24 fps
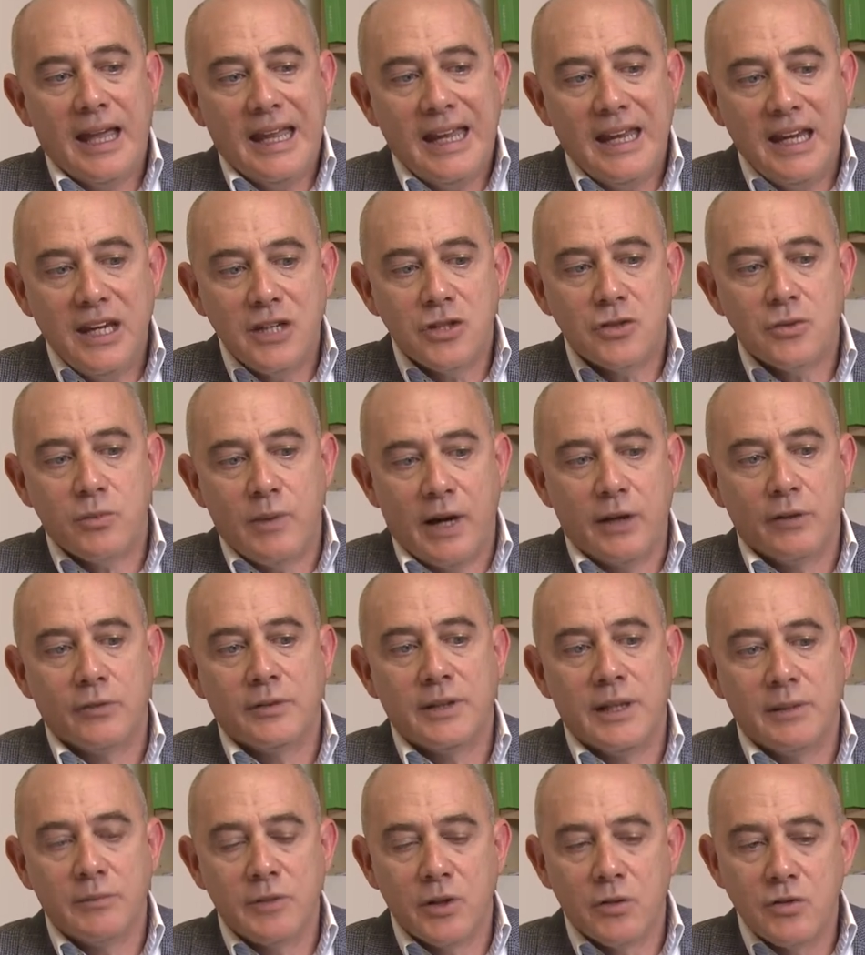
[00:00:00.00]
each one of
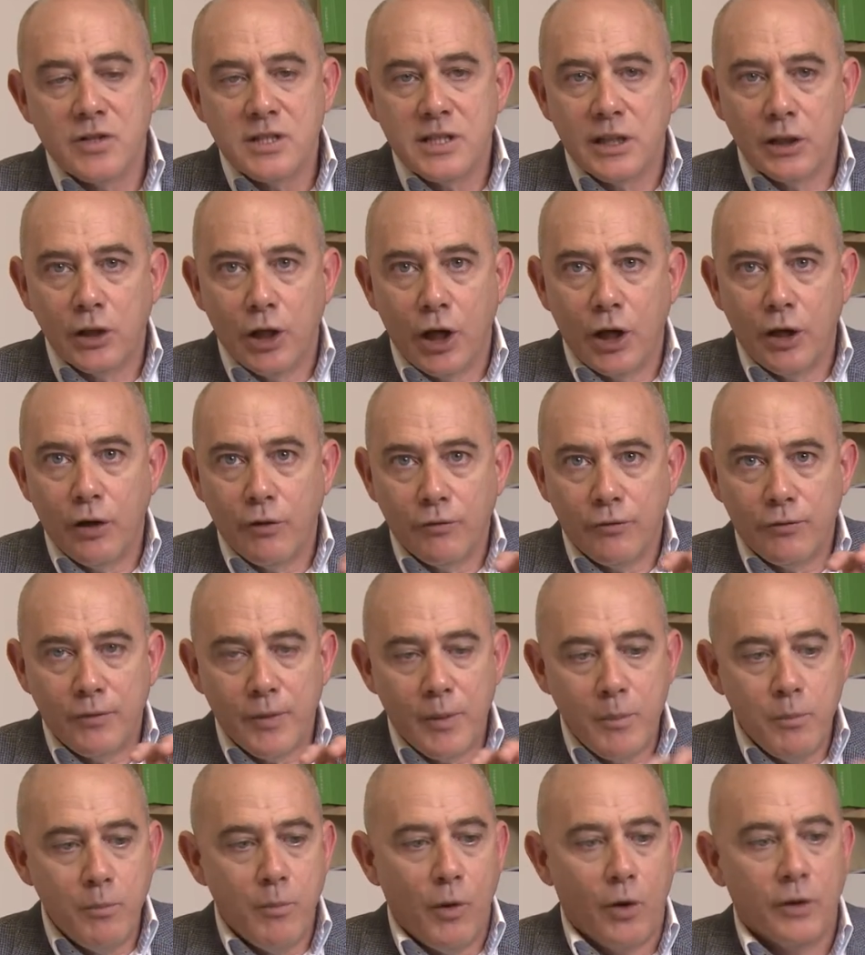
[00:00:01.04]
them, there is a lot
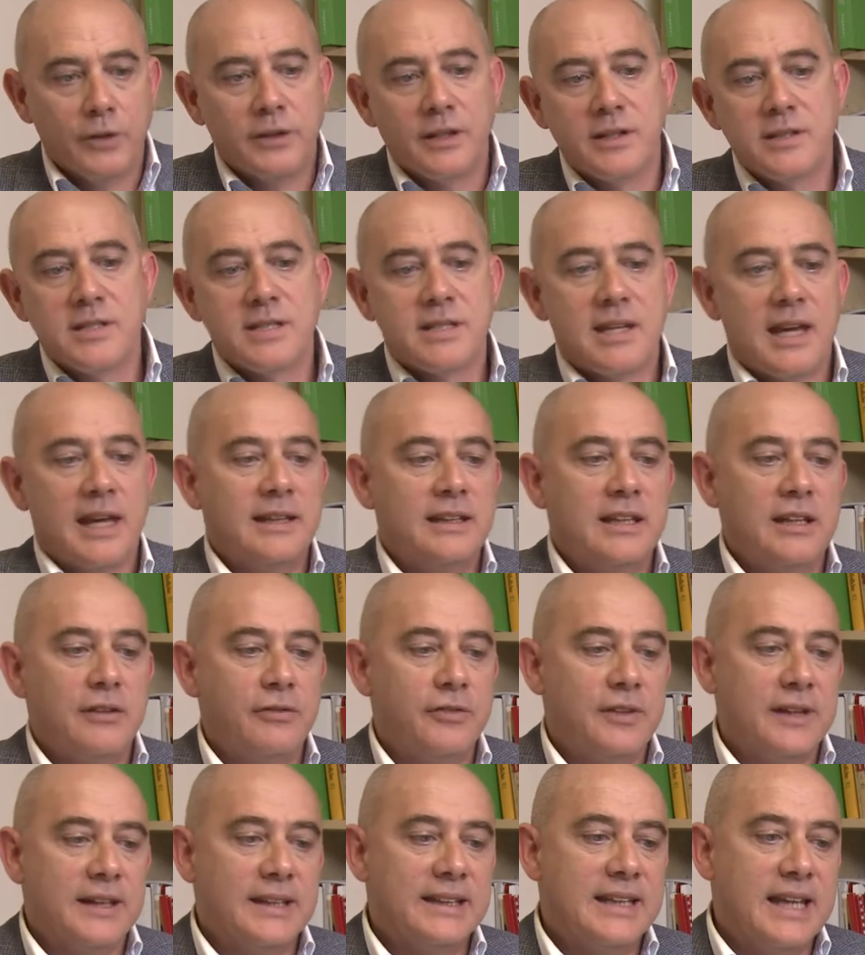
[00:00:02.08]
of modern
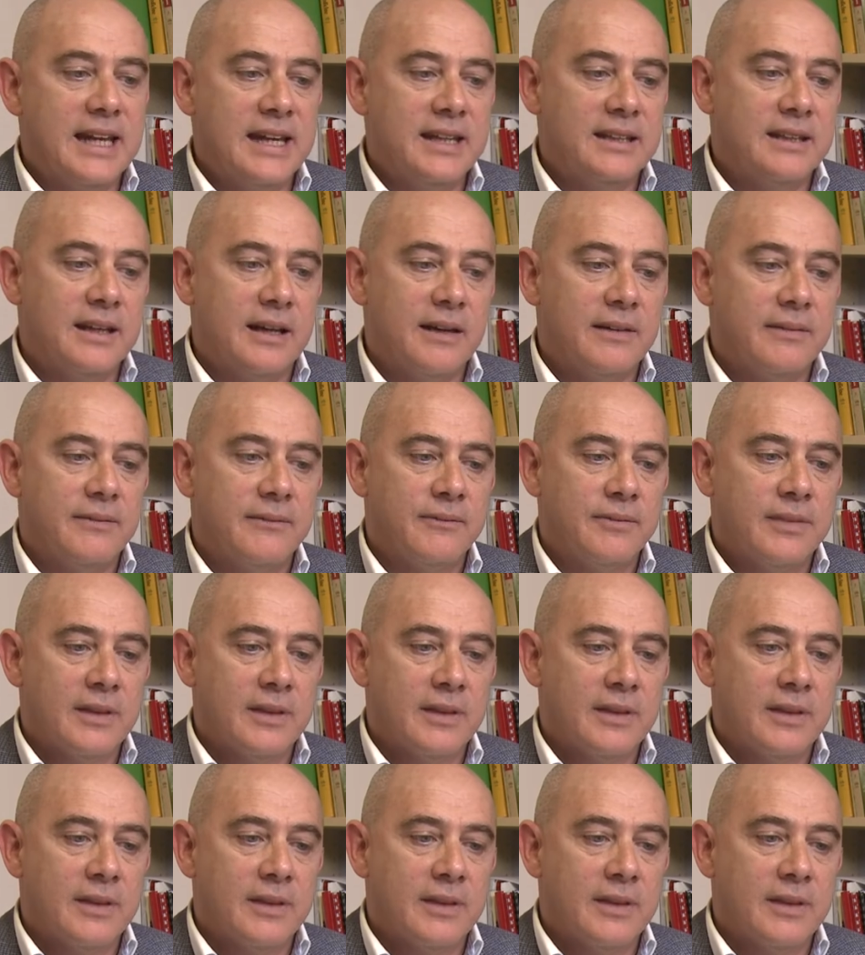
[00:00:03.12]
scientific data